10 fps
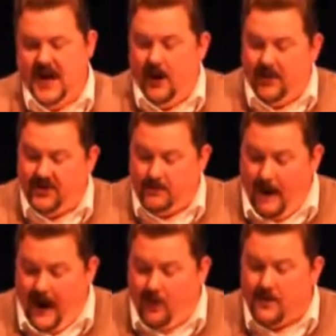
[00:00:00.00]
And when their
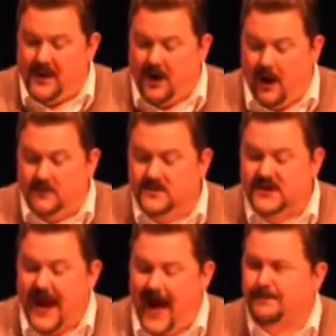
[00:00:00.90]
power
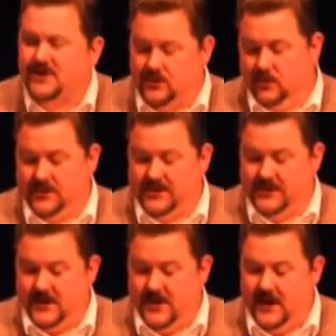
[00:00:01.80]
becomes
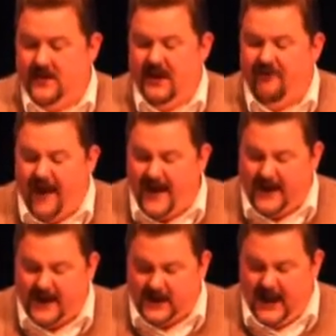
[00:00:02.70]
absolute, they
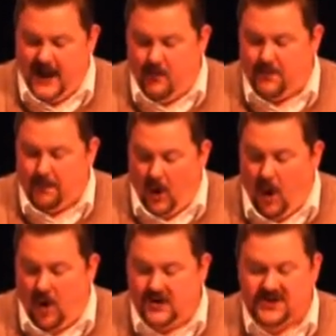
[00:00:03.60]
finally claim what
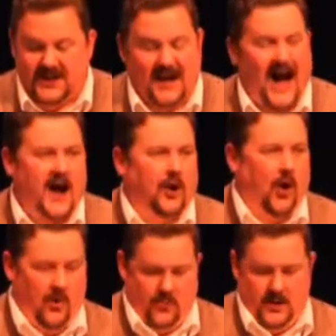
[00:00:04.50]
belongs to God
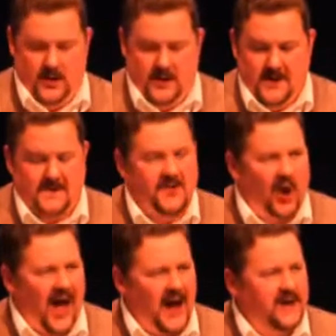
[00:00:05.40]
alone,
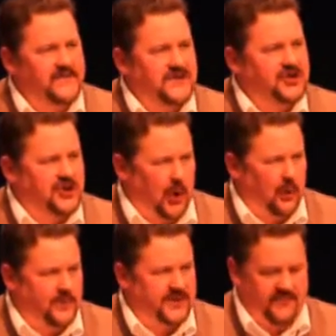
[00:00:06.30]
the lives and
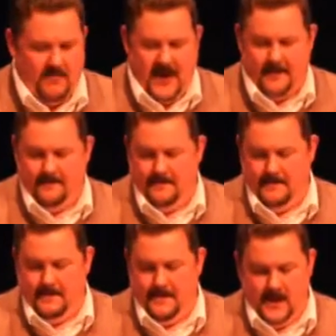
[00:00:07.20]
souls of men.
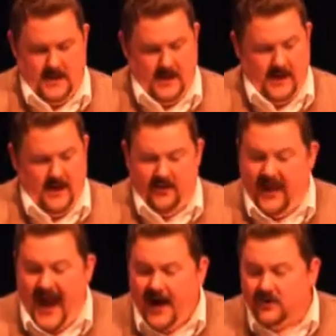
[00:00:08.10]

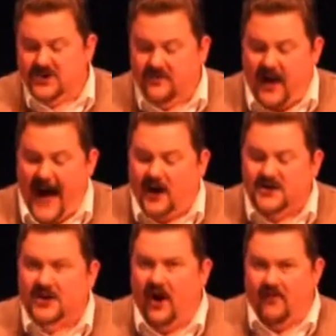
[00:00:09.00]
The annals of
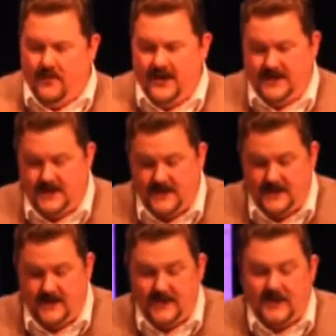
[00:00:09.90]
godless government,
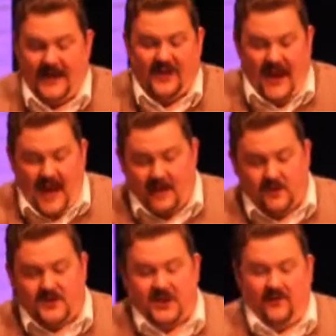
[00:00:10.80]
like the
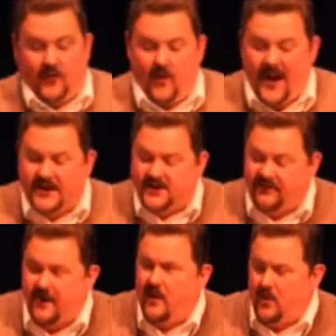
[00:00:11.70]
annals of the reigns
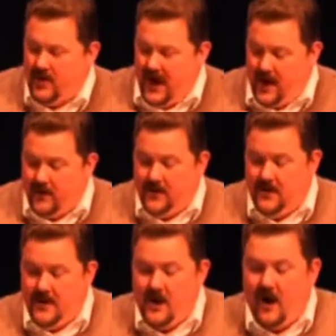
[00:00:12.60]
of Pharaoh and
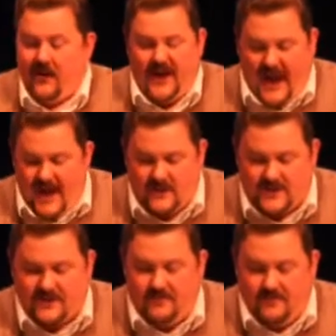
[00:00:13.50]
Herod, are the
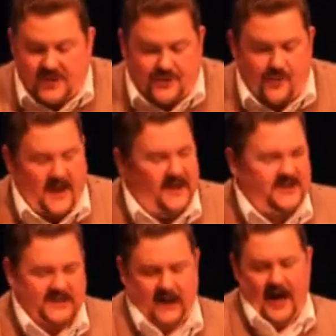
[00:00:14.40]
annals of misery and
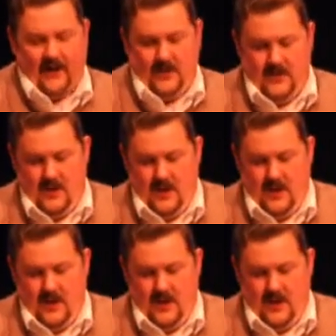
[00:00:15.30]
slaughter.